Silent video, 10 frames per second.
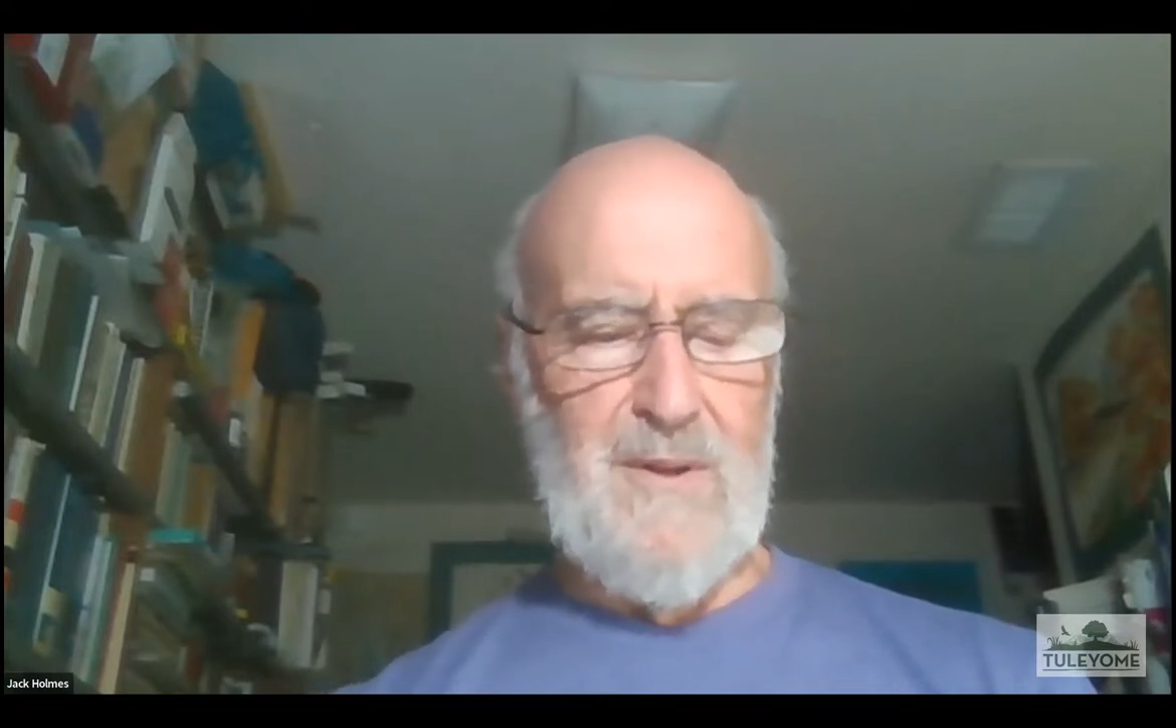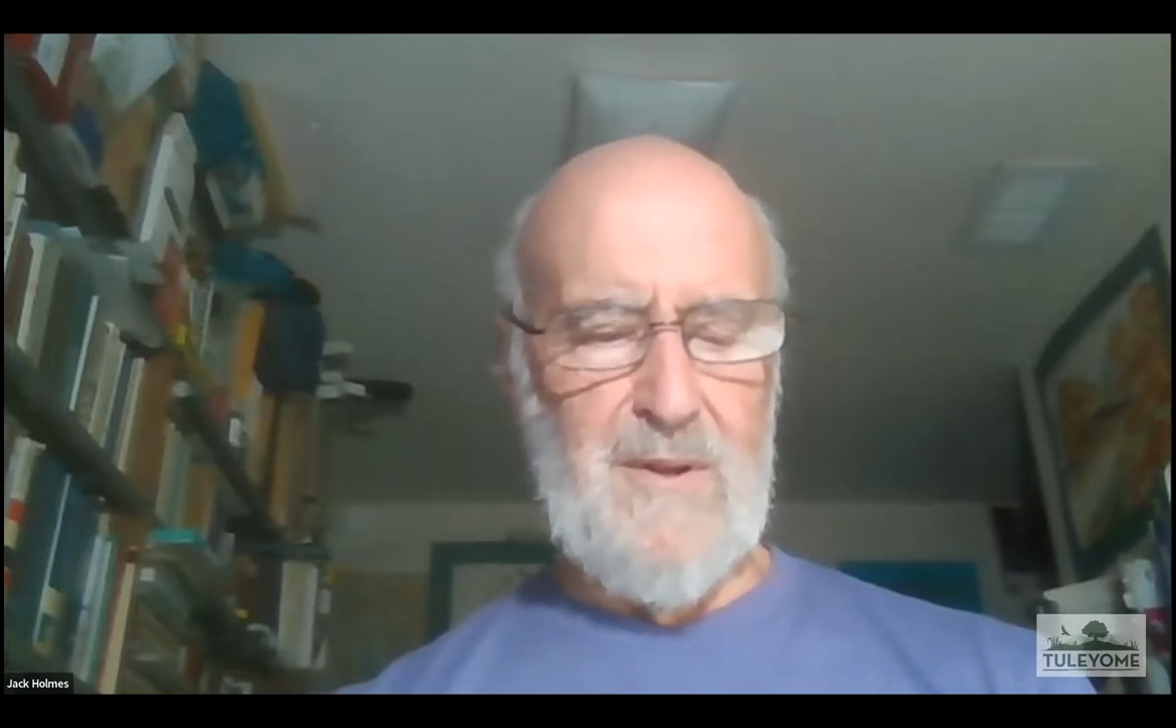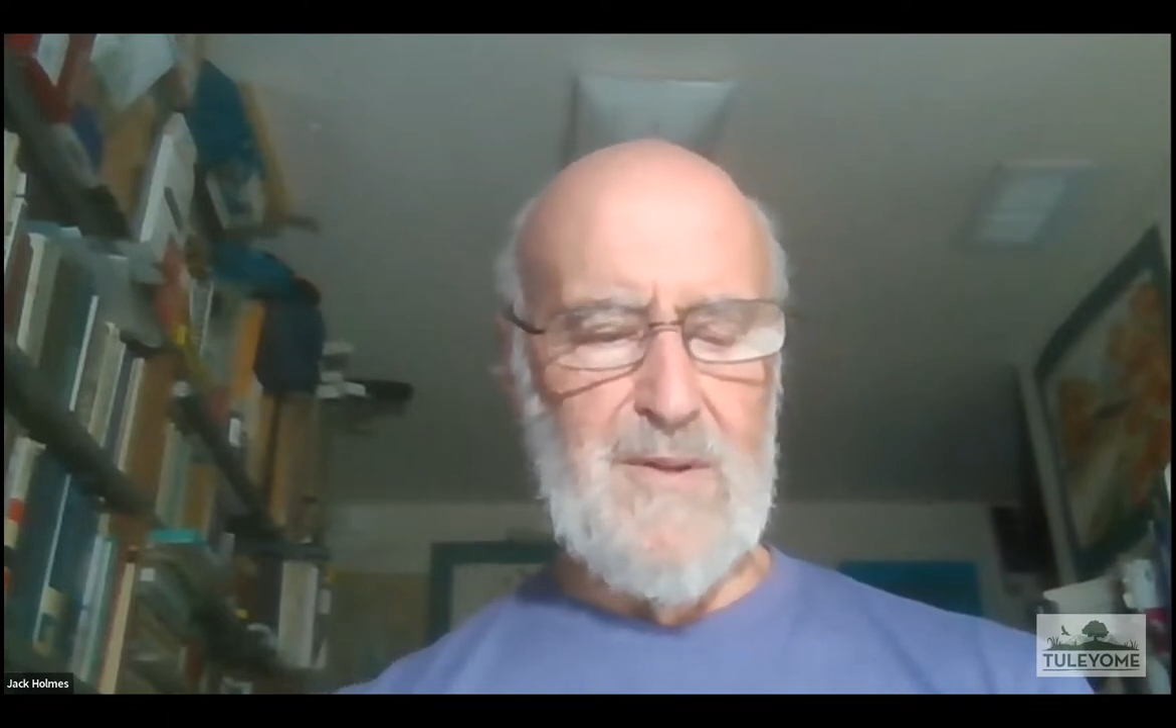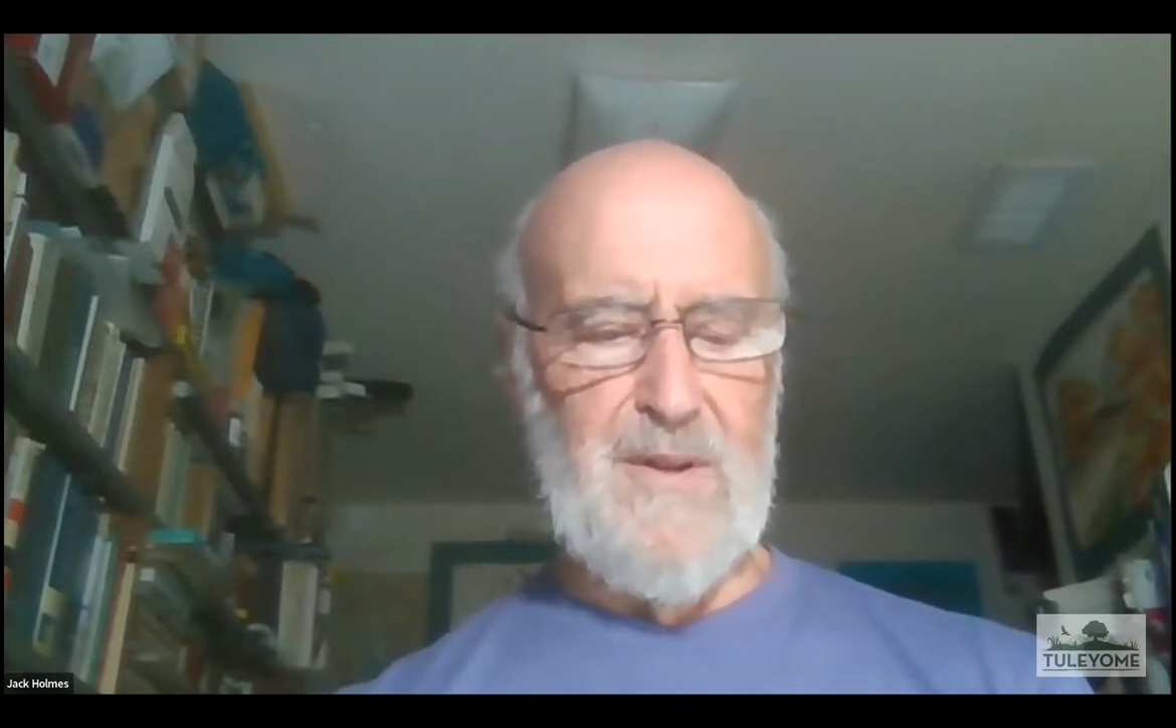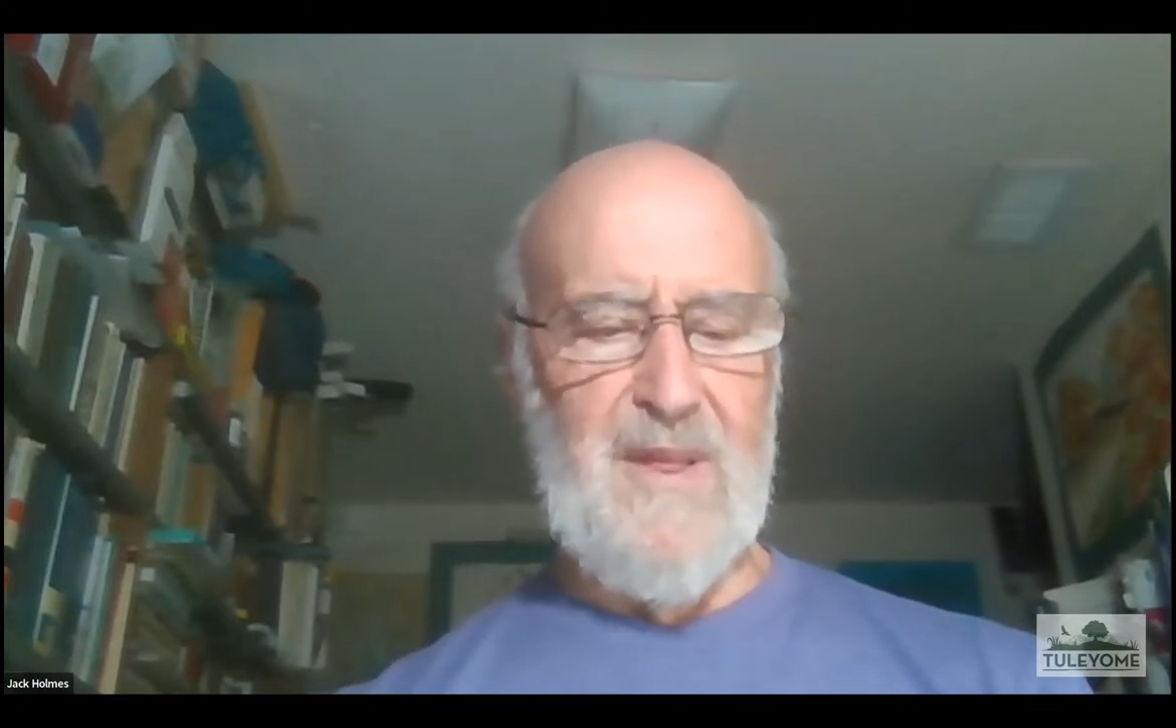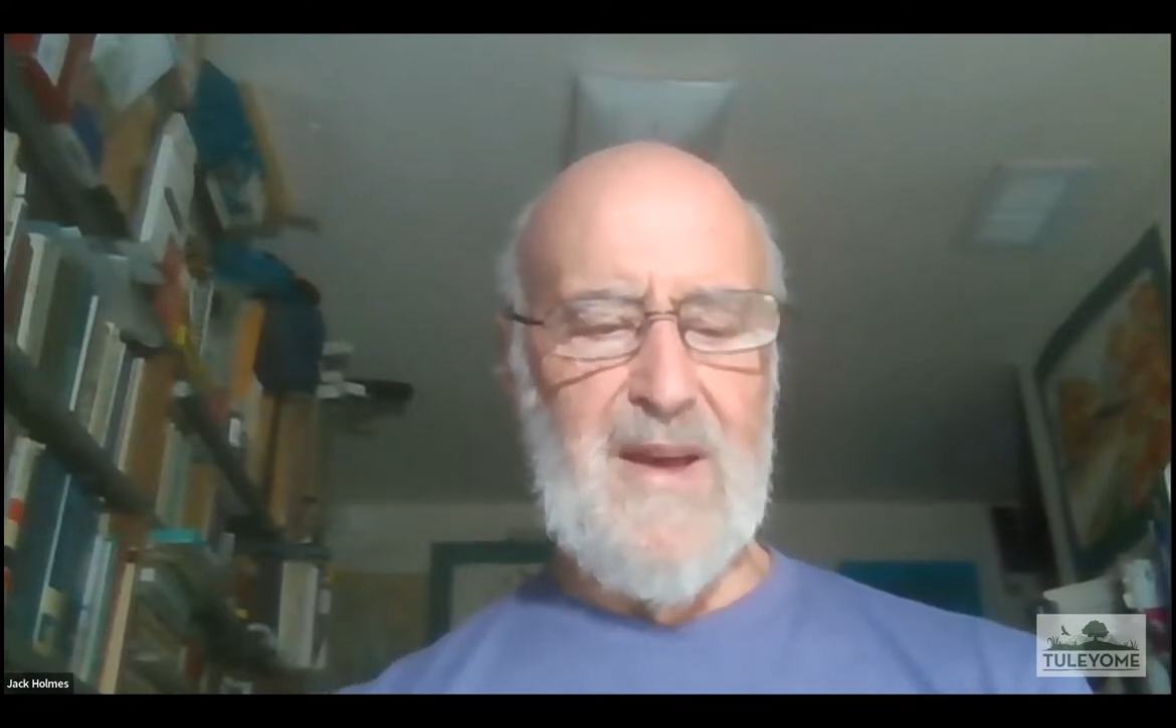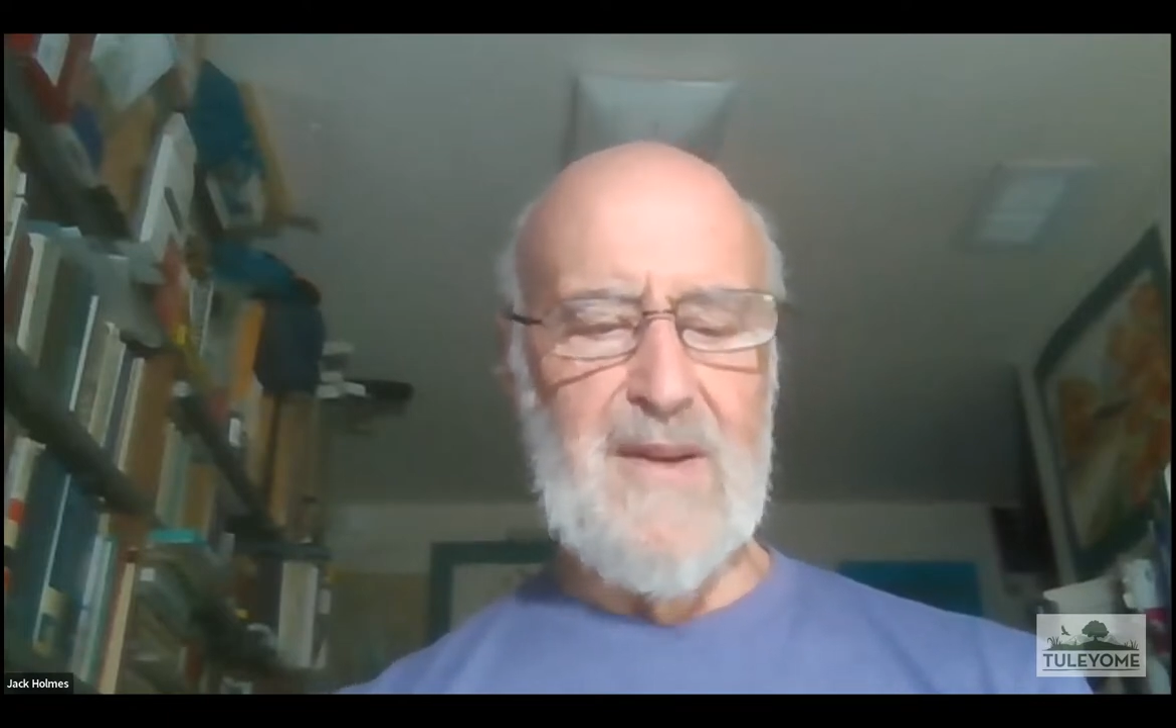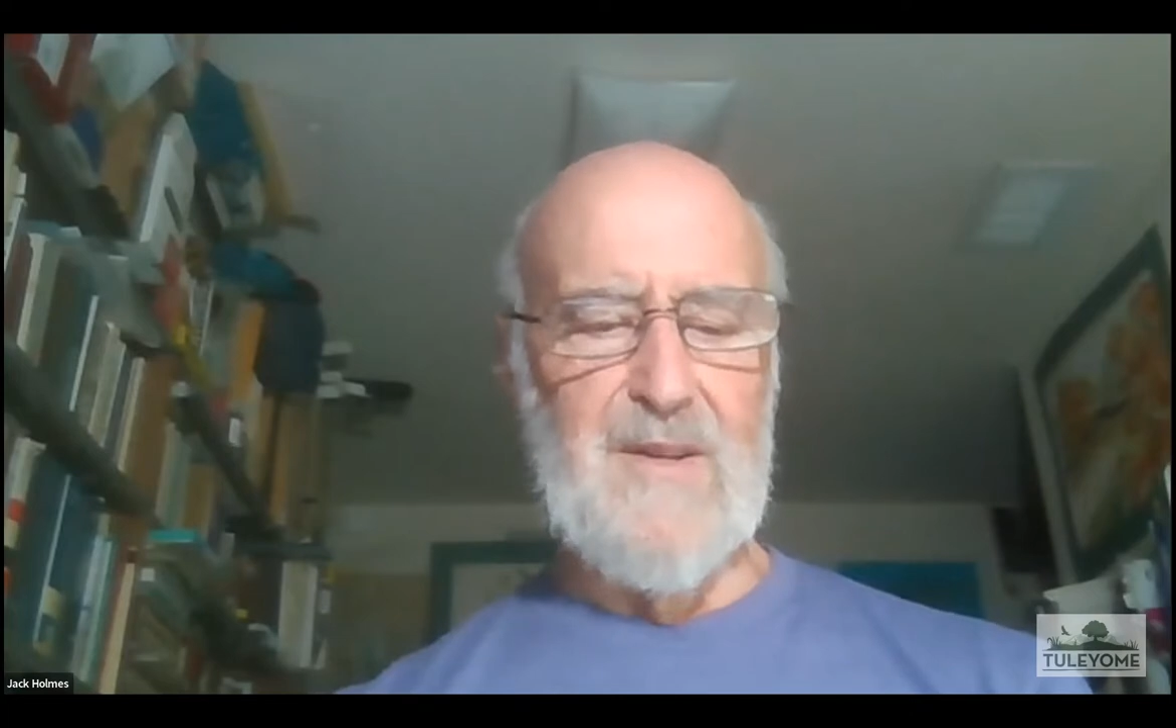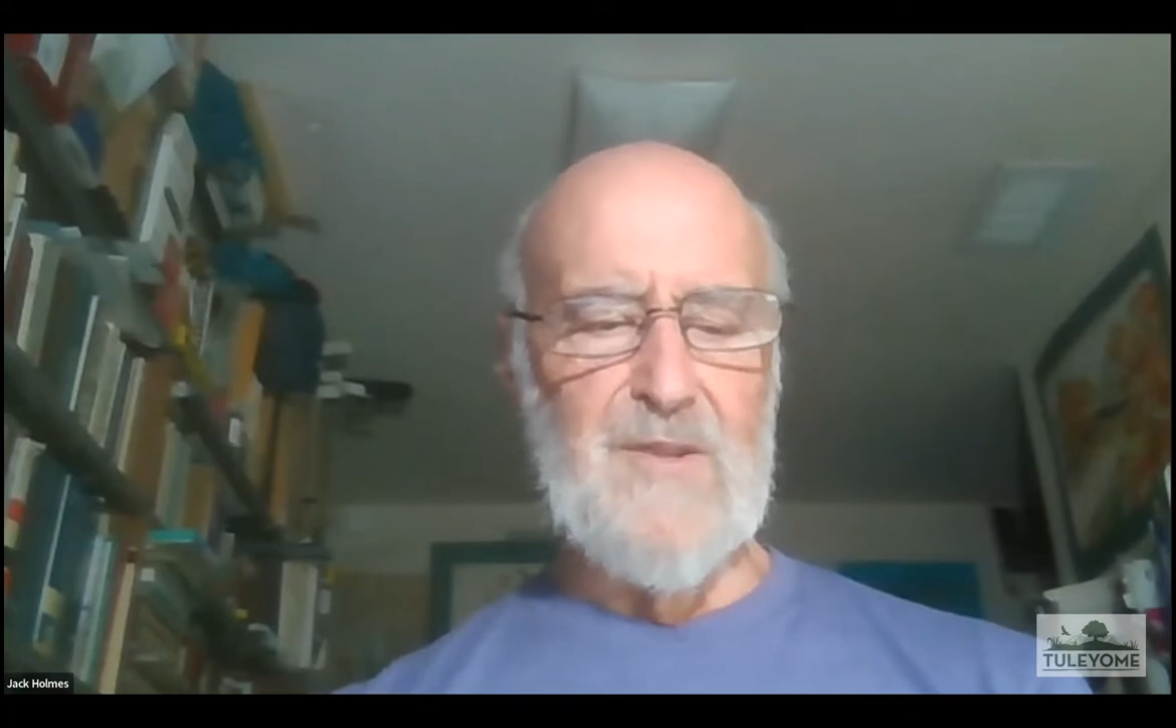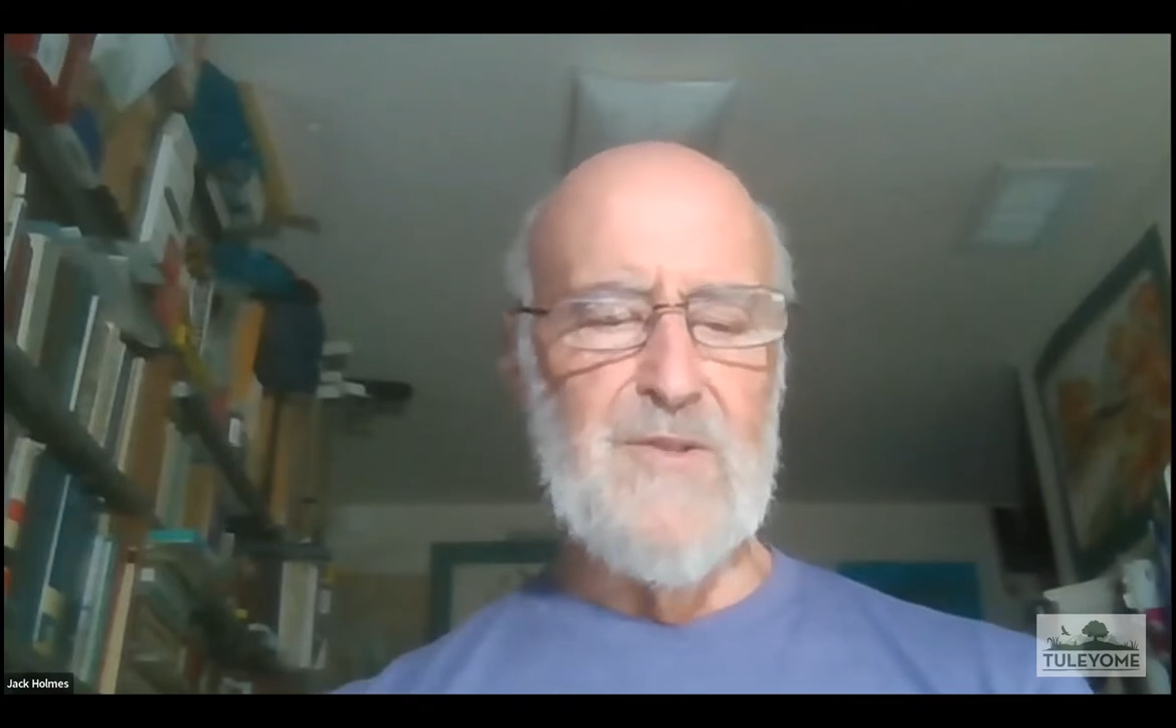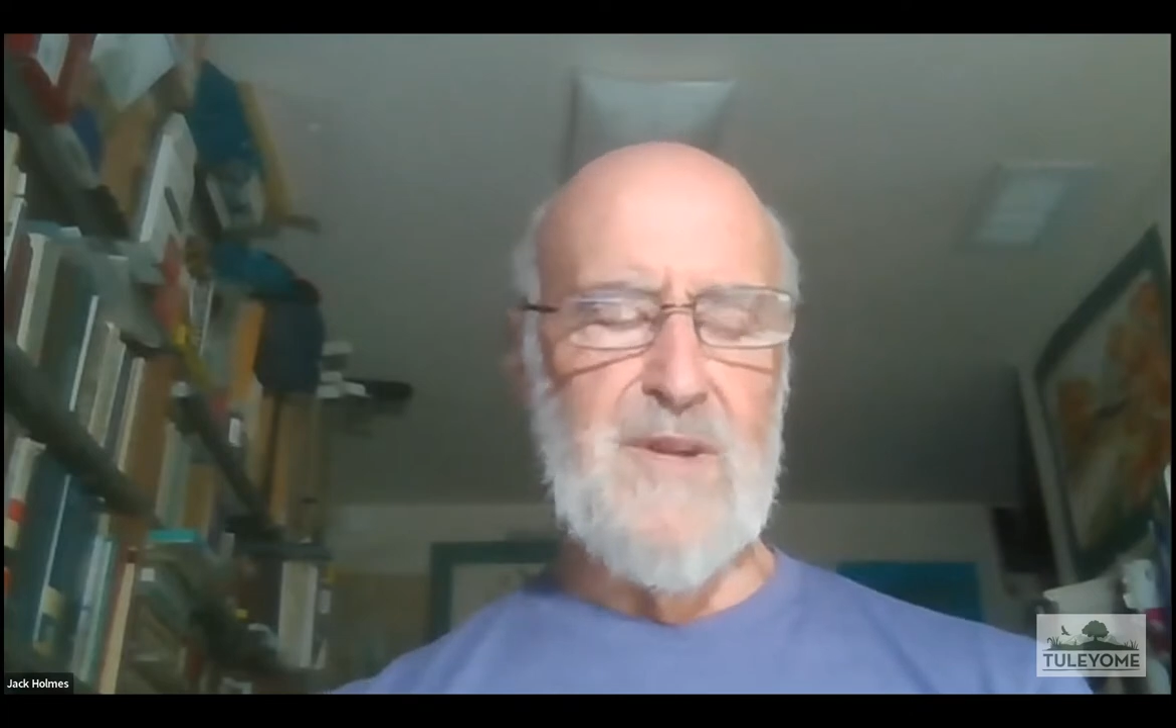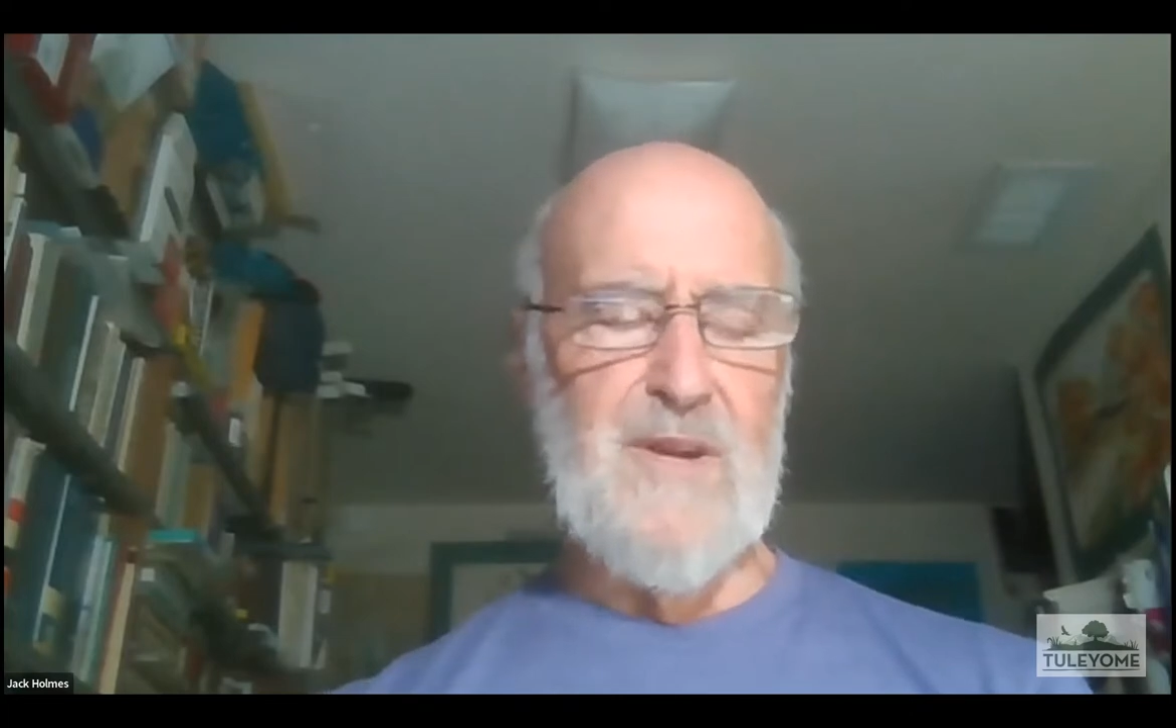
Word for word: into that as,